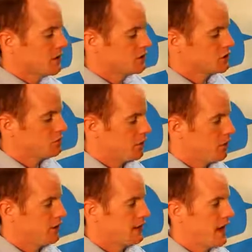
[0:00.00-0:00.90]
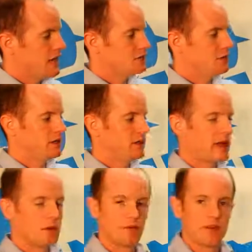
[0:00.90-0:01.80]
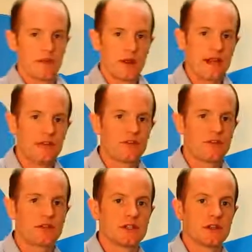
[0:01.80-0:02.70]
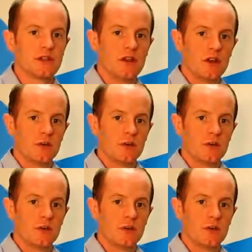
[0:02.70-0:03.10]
Just by putting that S-bend in there, we've created friction,